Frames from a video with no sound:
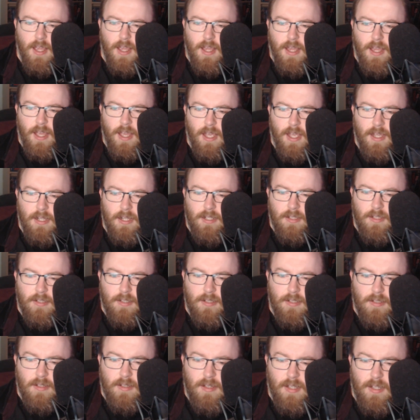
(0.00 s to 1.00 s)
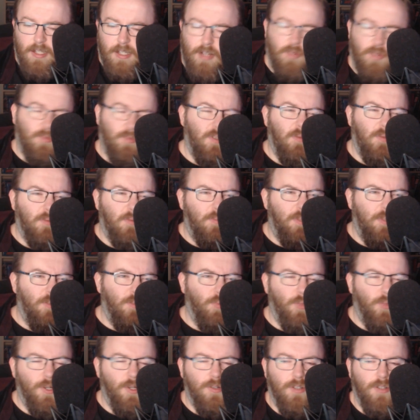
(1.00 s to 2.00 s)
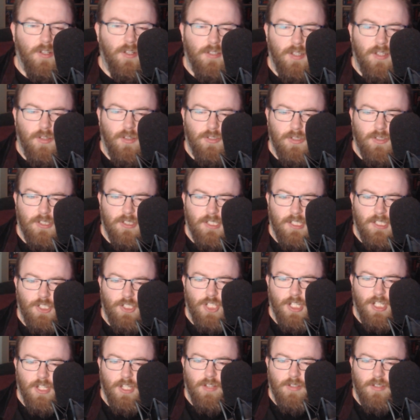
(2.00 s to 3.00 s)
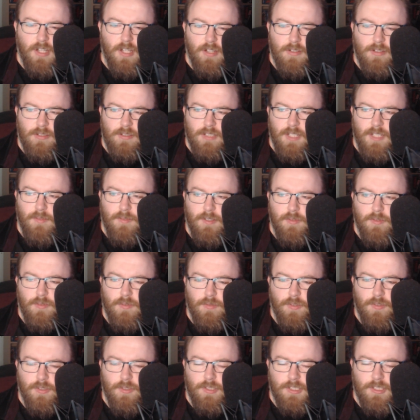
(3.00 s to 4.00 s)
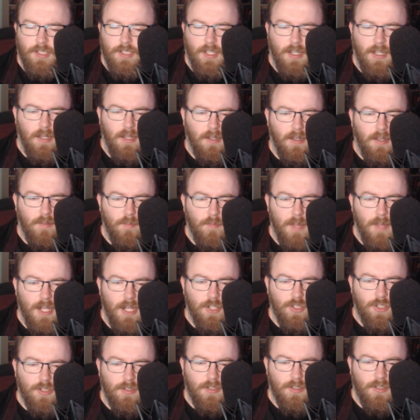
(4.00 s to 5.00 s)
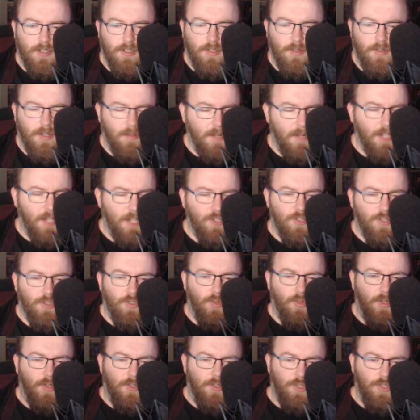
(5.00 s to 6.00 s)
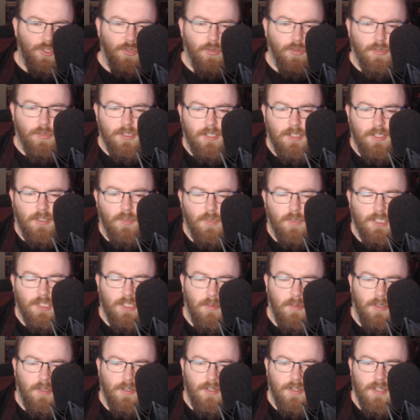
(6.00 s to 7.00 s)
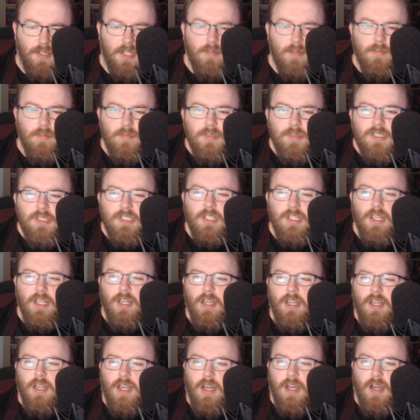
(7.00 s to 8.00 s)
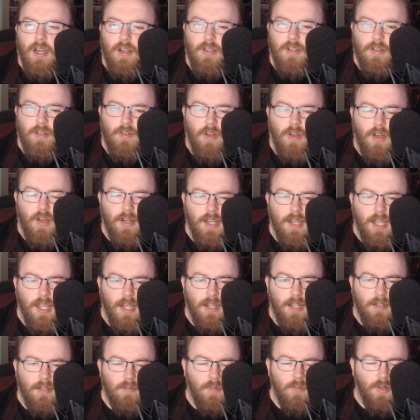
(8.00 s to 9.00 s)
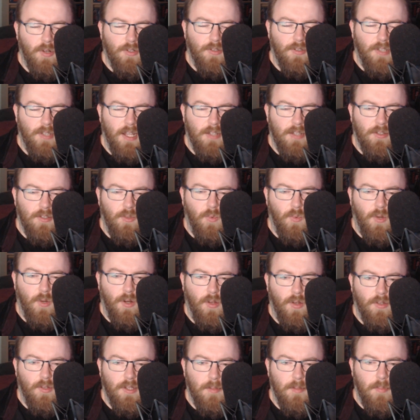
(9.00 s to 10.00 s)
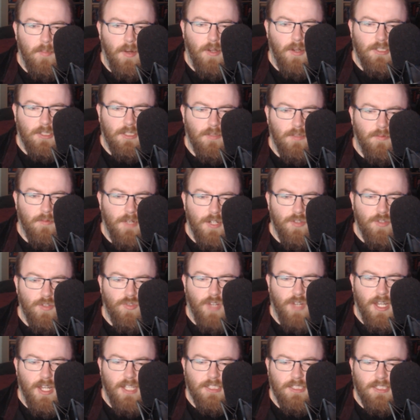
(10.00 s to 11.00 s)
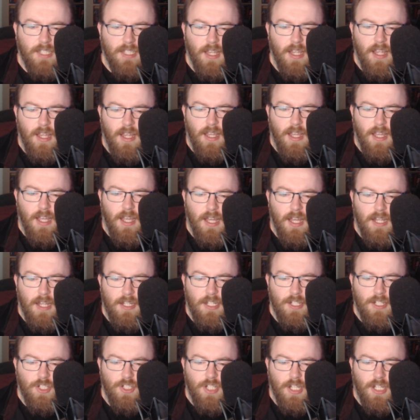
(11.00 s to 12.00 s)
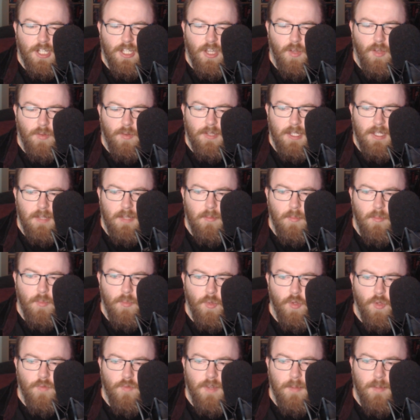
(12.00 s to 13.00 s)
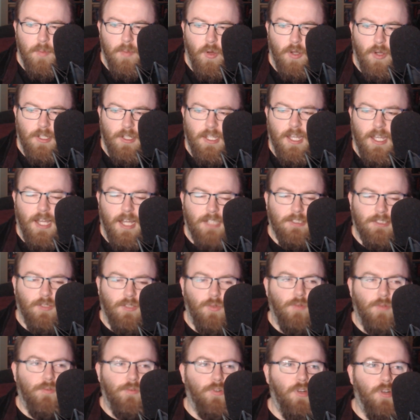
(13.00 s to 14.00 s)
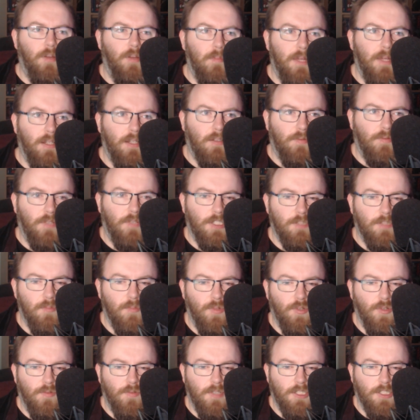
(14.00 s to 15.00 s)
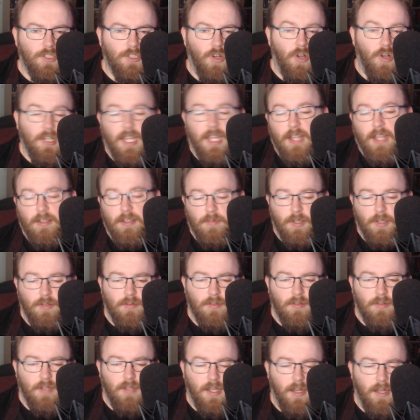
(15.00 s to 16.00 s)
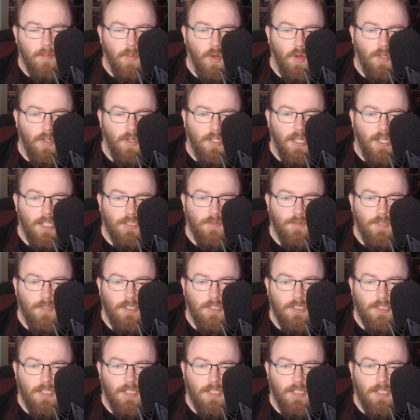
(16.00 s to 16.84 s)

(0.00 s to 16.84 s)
And, you know, it would be weird not to also say check out the other TV reviews that I've mentioned. You know, I mentioned 2 other shows dealing with similar themes earlier on, in Murder at the End of the World and Person of Interest. And you can check out the movie podcast over on Male Fuzz Movies, or get them on podcast feeds